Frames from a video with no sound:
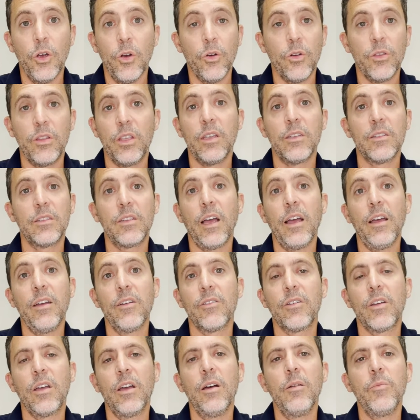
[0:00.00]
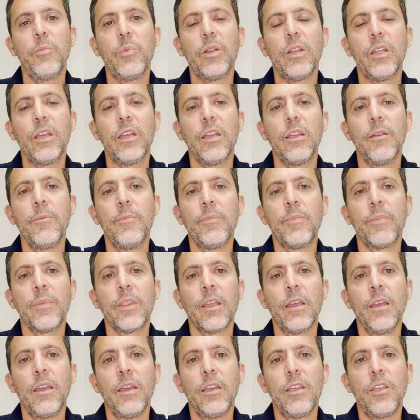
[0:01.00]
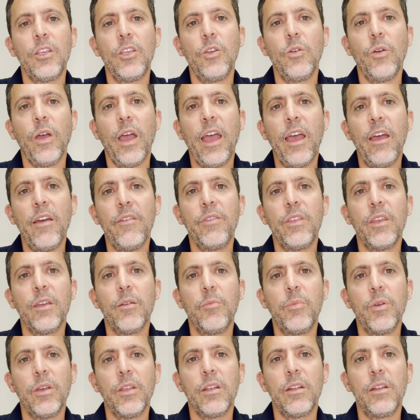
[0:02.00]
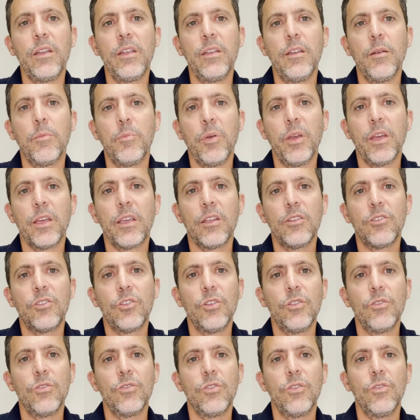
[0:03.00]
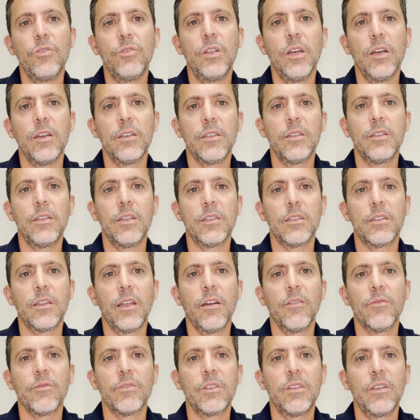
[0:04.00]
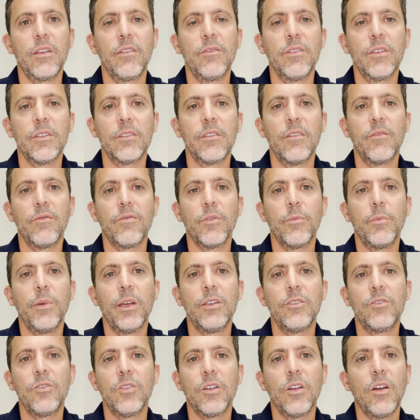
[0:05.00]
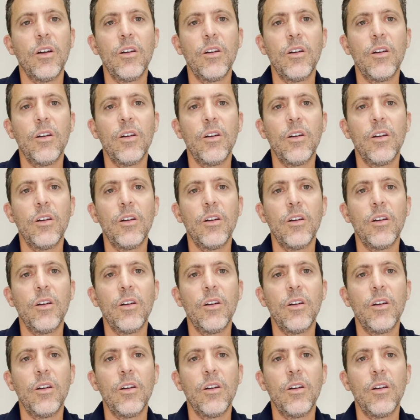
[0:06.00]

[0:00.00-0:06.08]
or the entire company, you have the ability to pick and choose who does and does not receive this information.